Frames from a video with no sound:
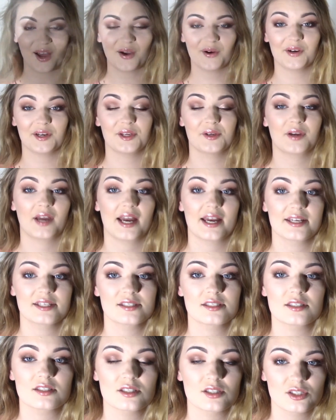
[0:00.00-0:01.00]
Alright, you
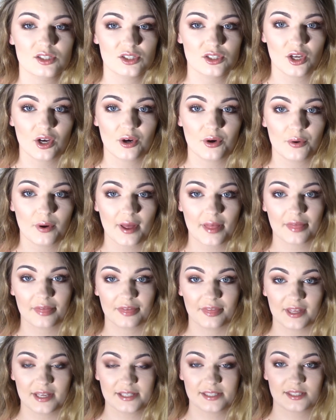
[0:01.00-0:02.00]
guys, so
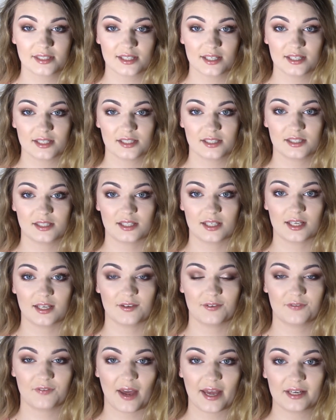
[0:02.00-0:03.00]
this is
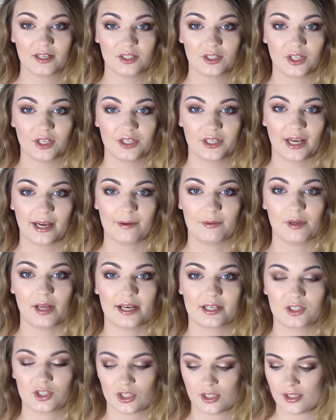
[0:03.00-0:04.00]
the final look. I will
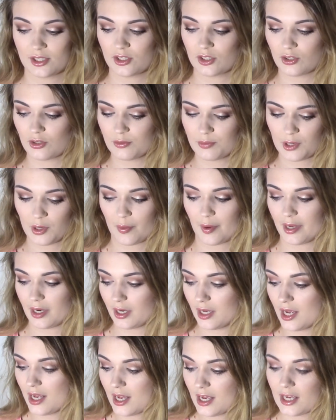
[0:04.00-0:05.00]
actually zoom you
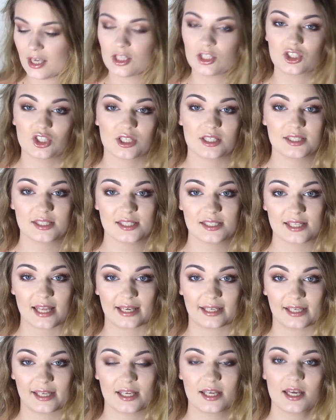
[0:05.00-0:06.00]
in just a
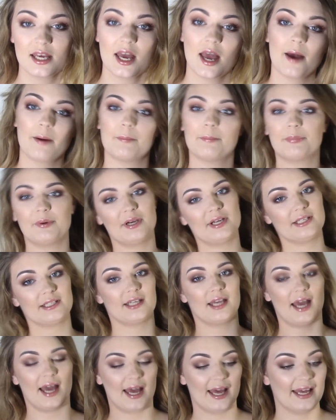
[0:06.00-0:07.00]
second, but
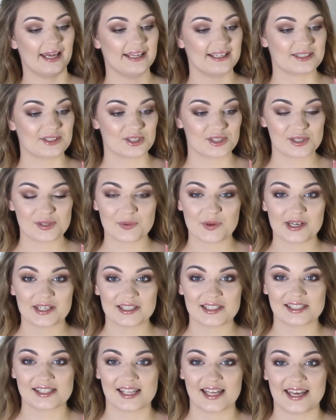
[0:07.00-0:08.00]
I just
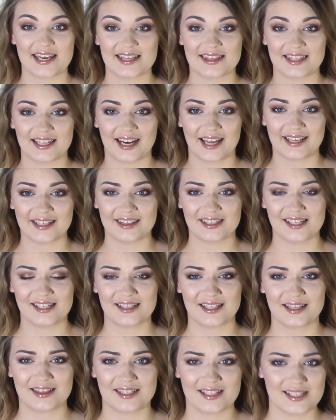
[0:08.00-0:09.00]
wanted to say that I think
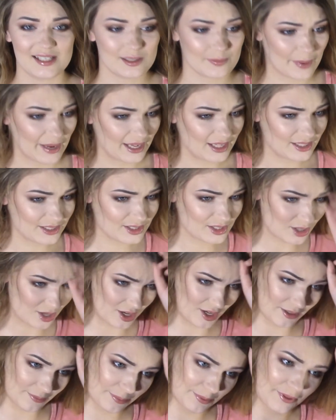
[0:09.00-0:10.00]
that these palettes
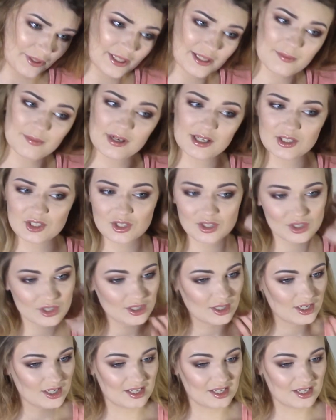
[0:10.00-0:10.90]
are pretty much